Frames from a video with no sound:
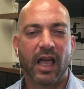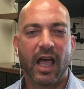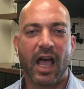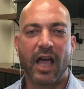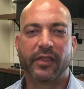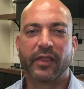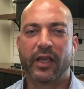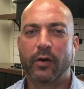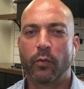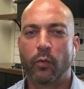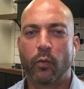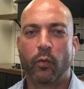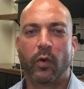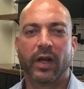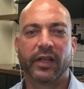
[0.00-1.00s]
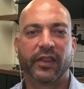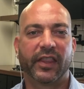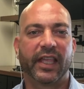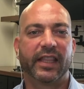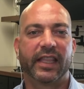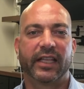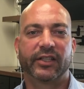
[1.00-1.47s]
I think one
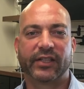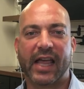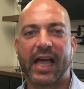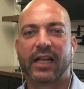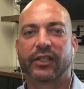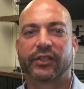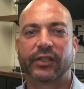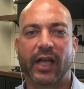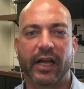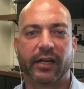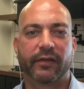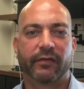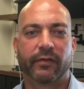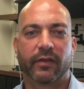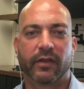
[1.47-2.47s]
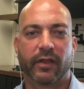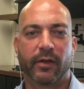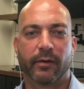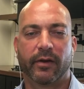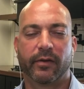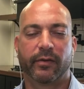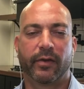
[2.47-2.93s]
thing that's outside of
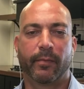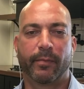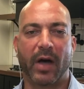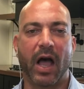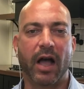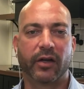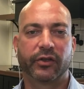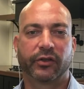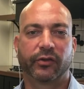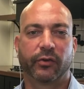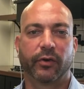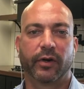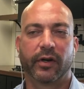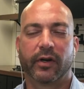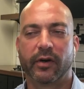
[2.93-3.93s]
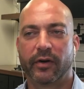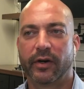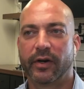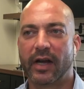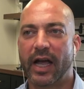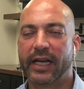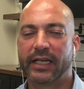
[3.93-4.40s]
the box
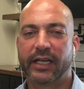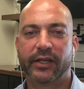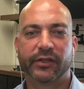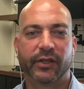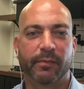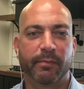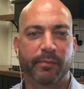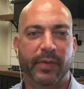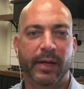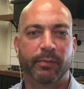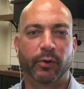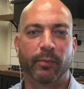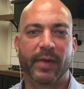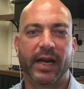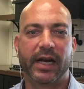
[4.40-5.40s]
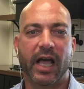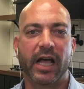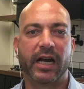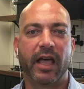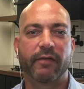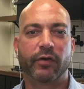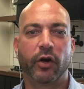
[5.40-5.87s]
or ideas that people may not
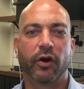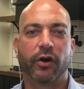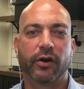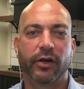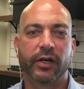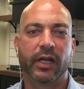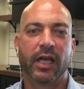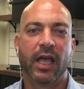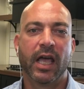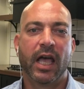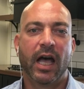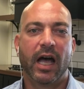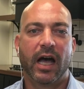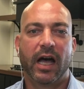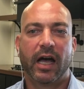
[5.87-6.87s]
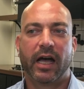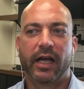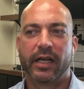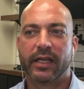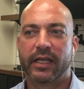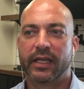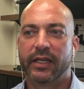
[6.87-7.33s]
have heard
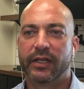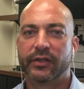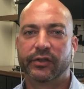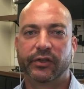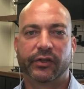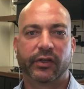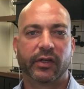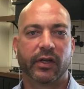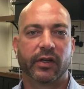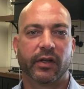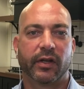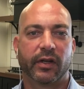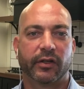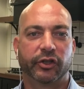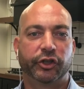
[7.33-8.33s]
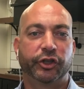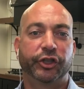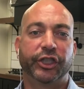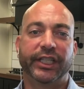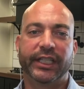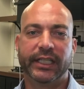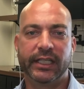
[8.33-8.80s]
is
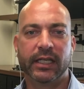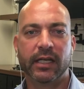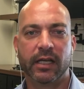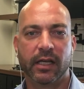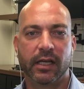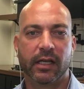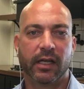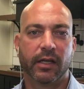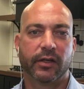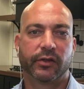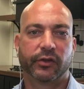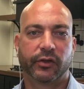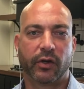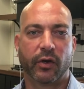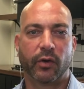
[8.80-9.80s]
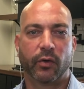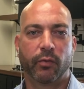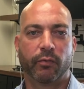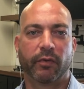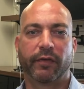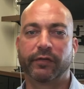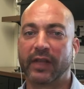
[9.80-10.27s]
sheen, so
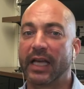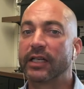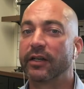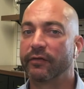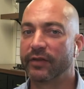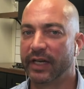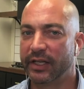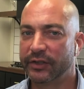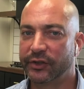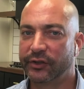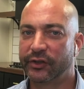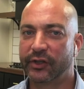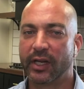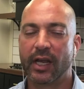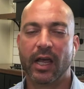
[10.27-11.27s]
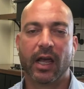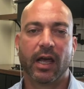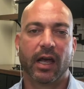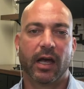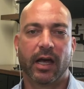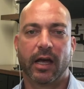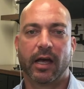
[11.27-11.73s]
reflectiveness.
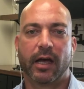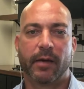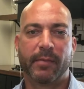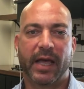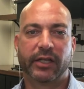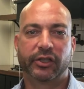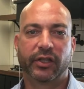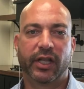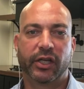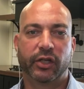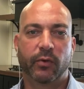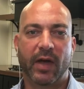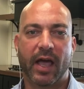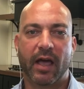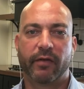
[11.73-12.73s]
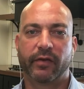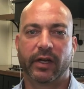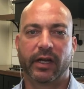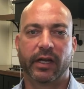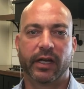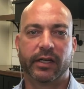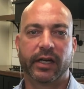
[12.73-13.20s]
Imagine that you have
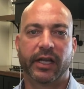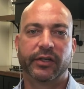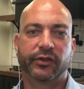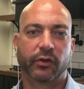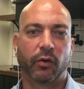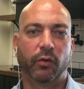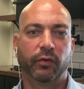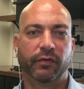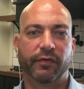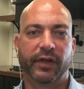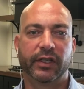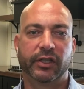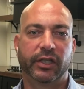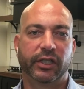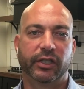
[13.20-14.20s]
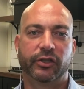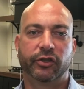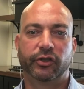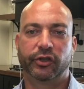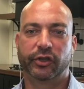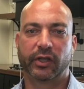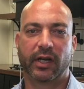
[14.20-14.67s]
a nice old
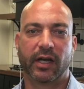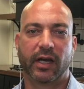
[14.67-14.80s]
vintage